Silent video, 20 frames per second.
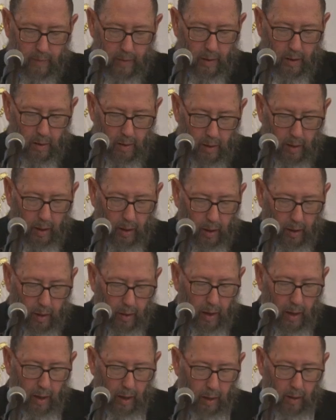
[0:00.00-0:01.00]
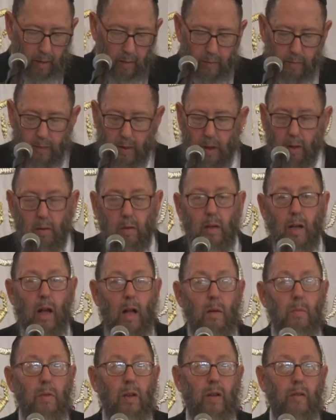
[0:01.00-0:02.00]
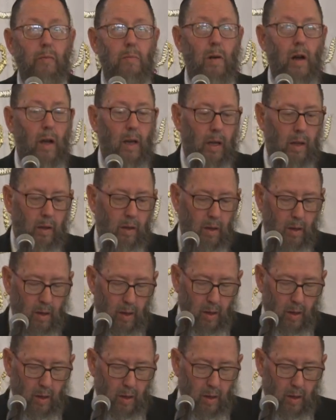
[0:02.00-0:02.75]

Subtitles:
Indeed, a dear Talmud of mine,